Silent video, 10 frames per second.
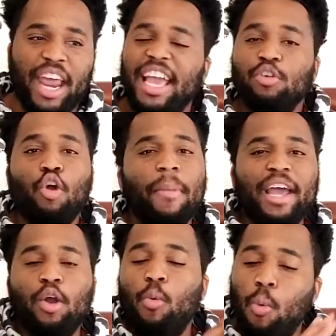that no
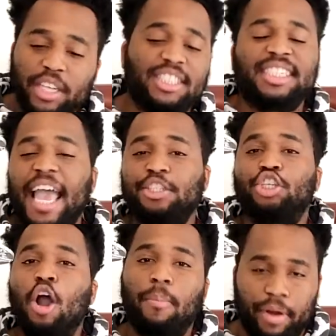matter what stats
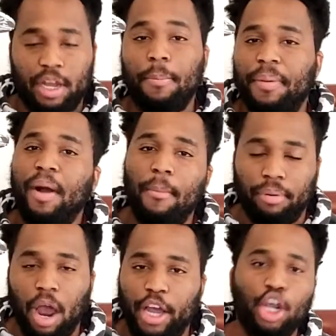y'all bring up about
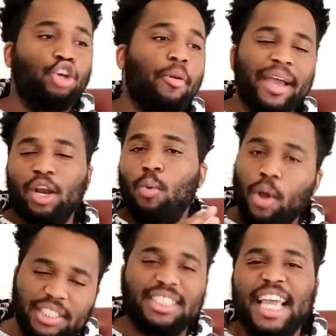Bron, no matter
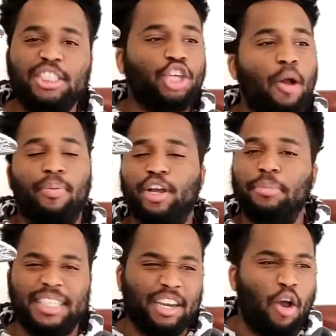what stats y'all bring
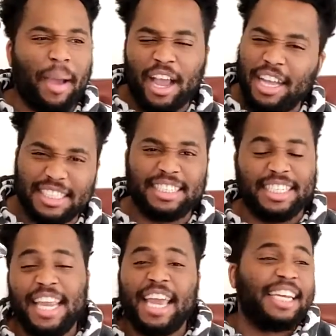up saying, oh my God, this
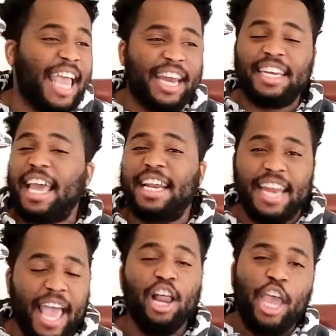and that and that and that
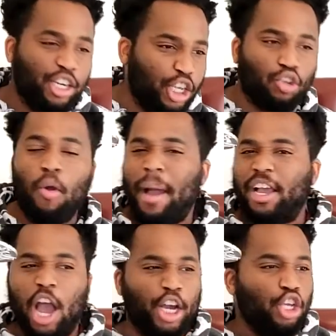and that and this, oh my
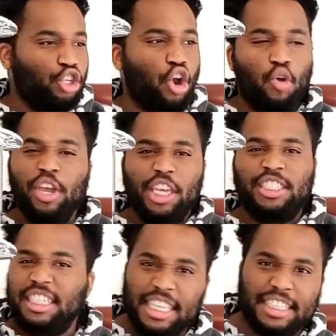God, you know, he
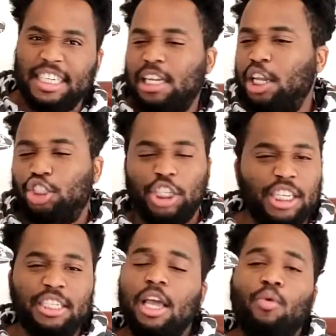did this in the clutch, he
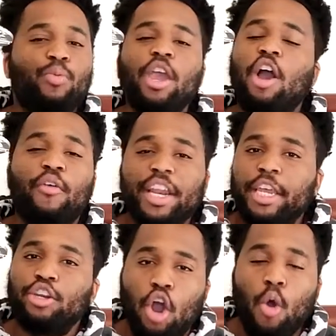did this. We
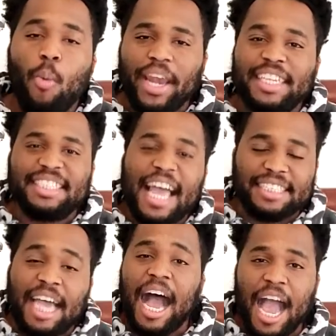already know when is
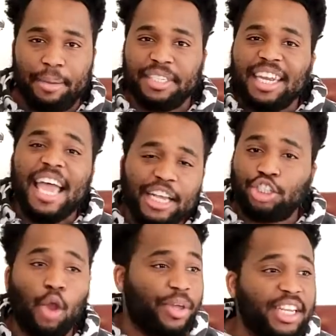that time. The last
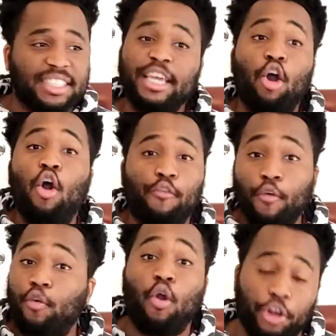shot. We didn't say the whole
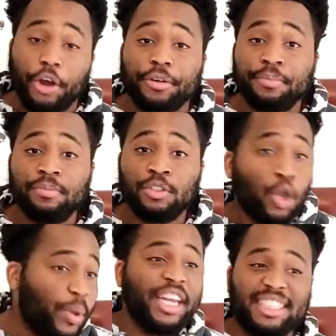fourth quarter.
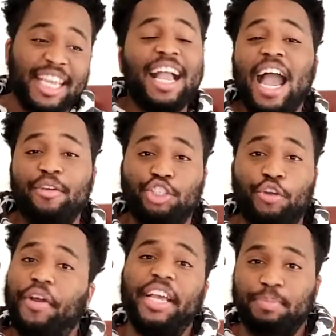We didn't say Kyrie's
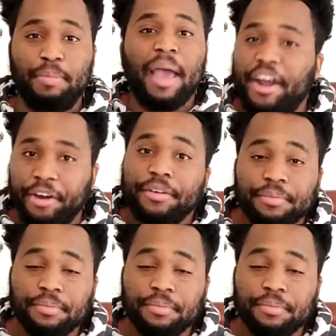career has been better.